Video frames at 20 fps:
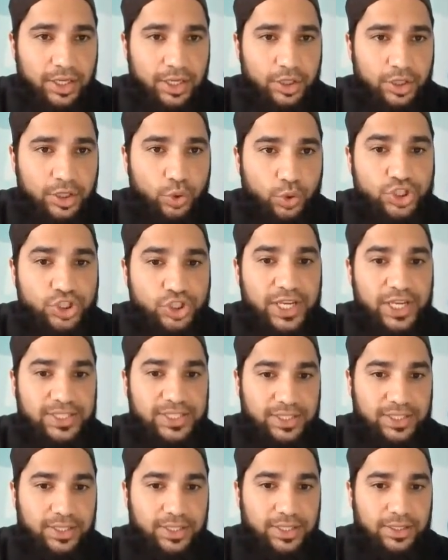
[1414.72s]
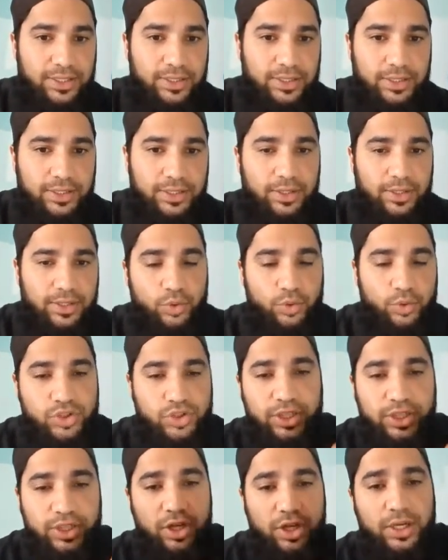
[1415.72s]
your chest?
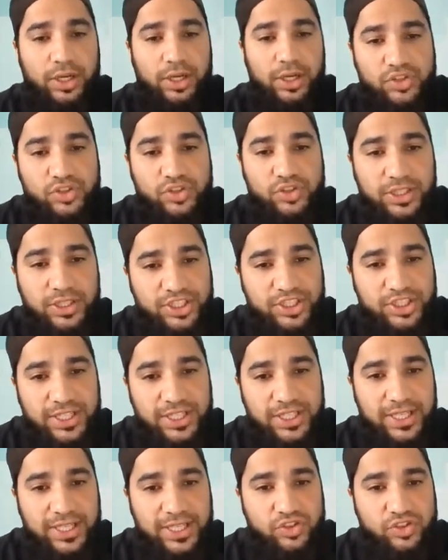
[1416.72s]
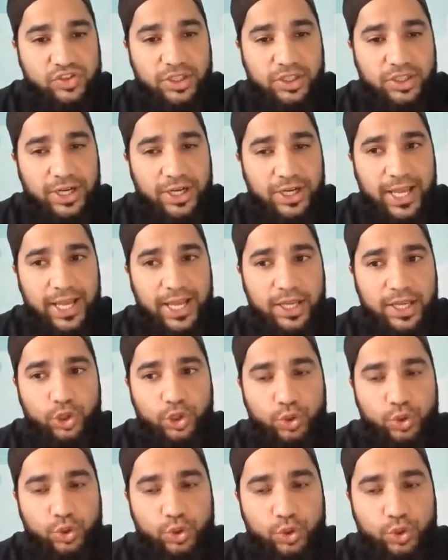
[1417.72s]
Sadarak, sadar chest, sadaraka,
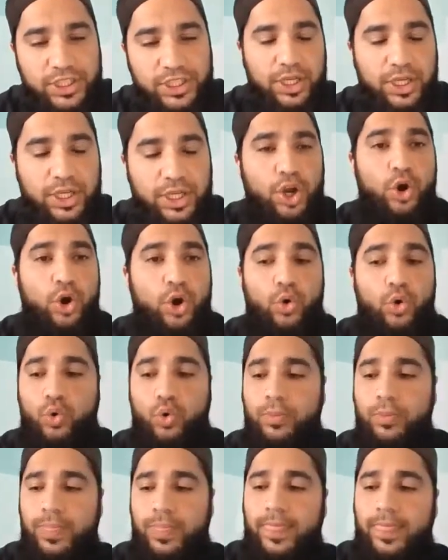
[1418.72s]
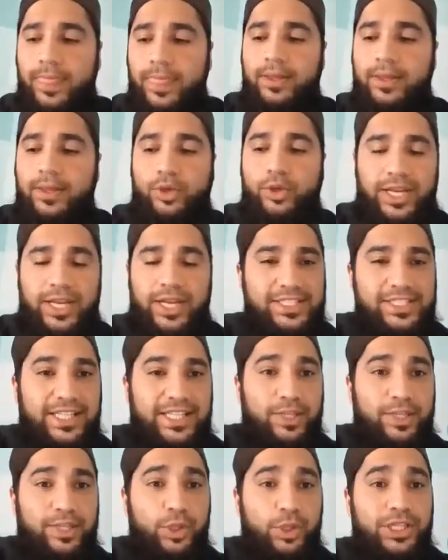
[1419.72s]
your chest. Or you can say,
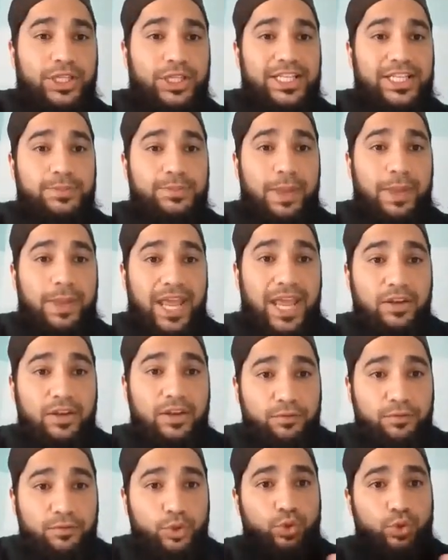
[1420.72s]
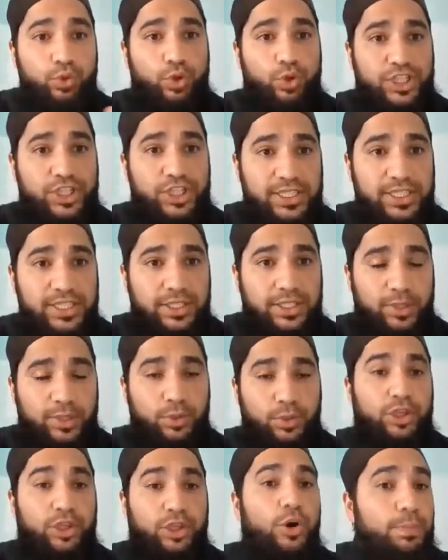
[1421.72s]
did we not expand for you your chest? Did we
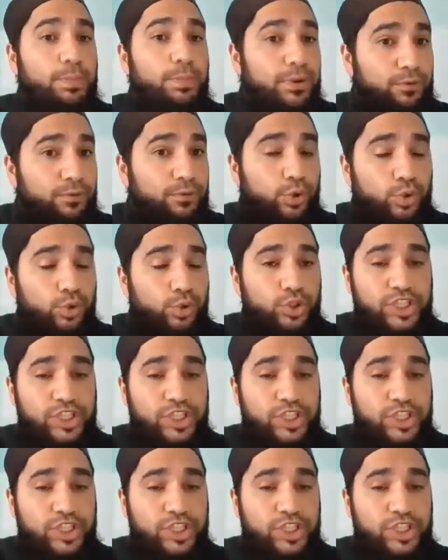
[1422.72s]
not open for you your